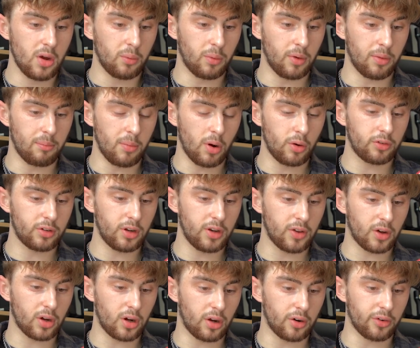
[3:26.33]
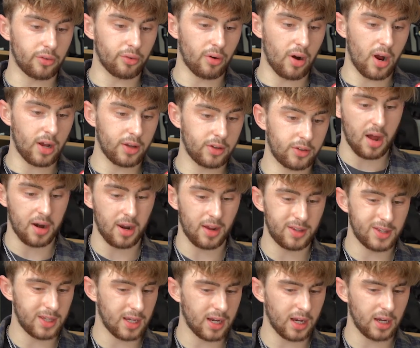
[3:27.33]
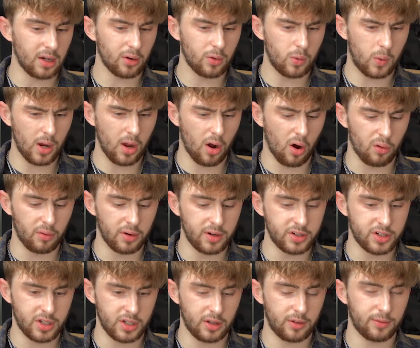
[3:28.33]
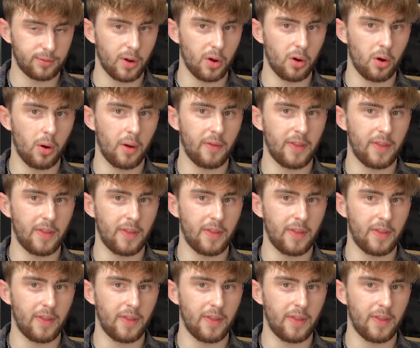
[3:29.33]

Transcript: with mostly the contrast, and I think I look quite orange in this photo,